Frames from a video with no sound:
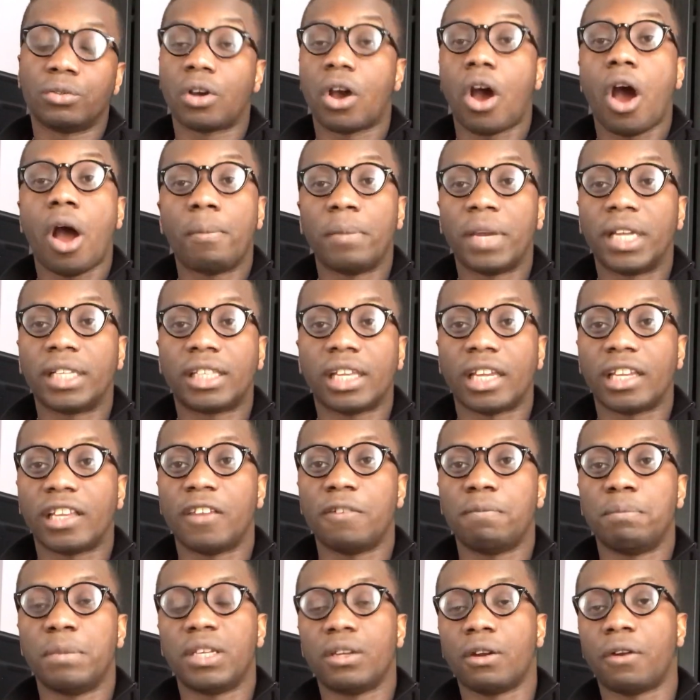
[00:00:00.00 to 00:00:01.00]
comment and
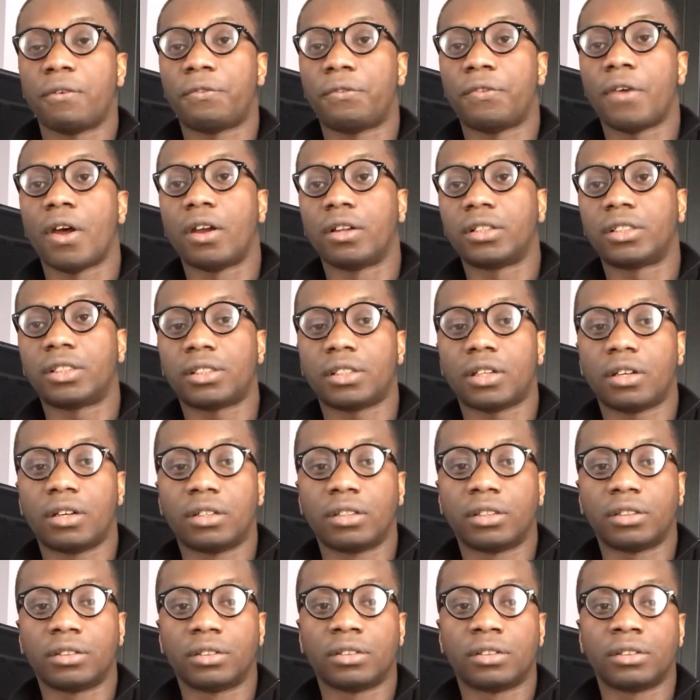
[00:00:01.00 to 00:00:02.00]
give me your thoughts
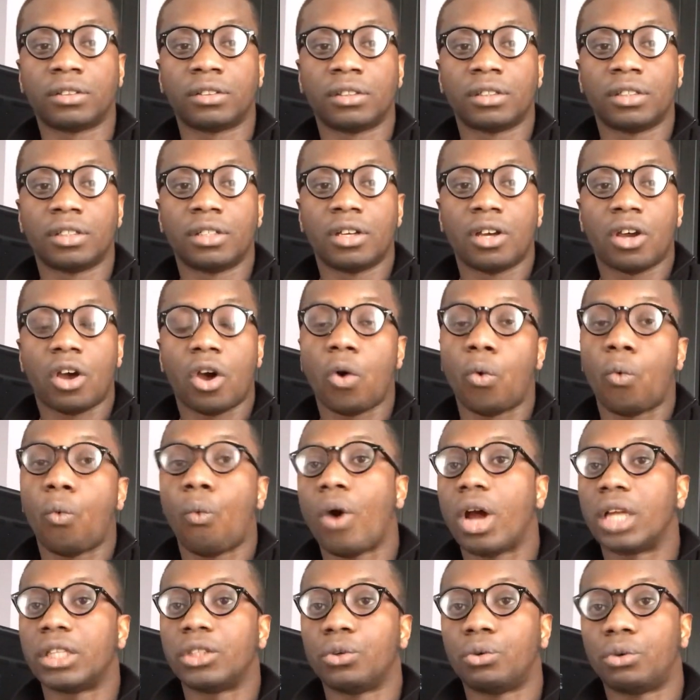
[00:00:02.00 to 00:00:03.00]
on
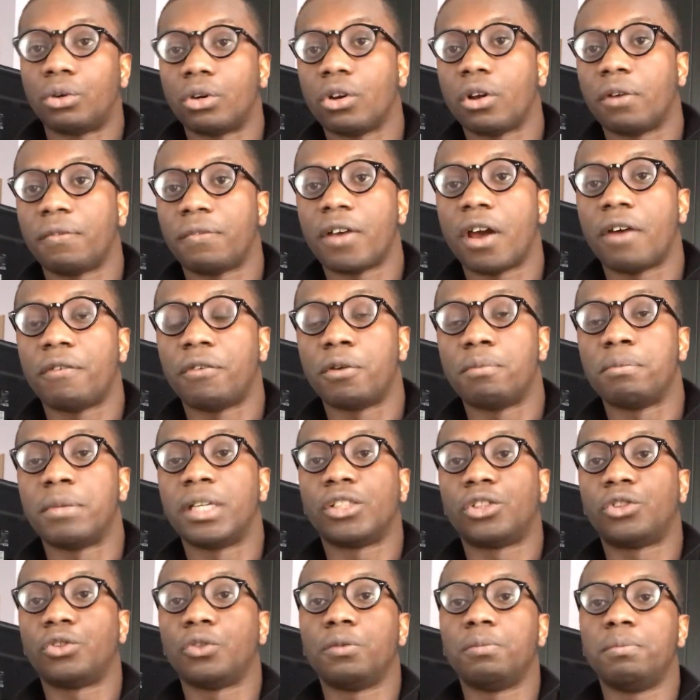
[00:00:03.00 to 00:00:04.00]
what the role of
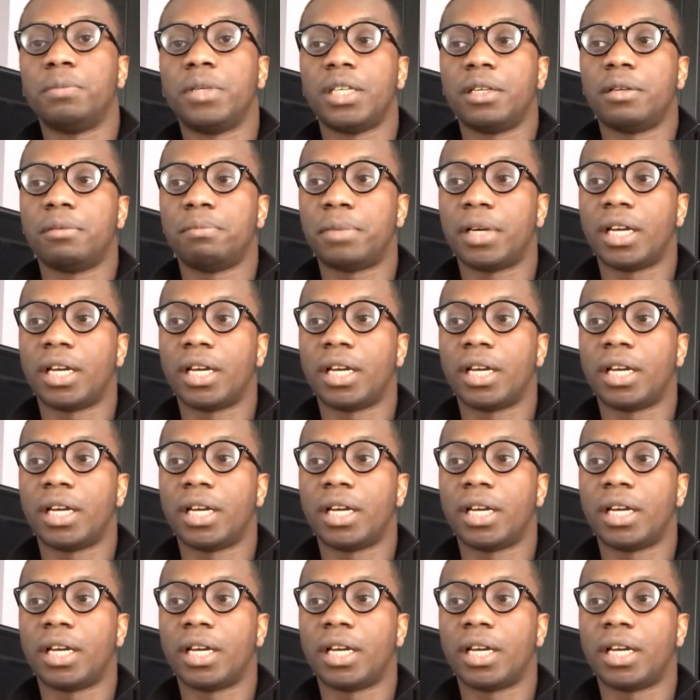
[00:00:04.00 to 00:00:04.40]
government should be.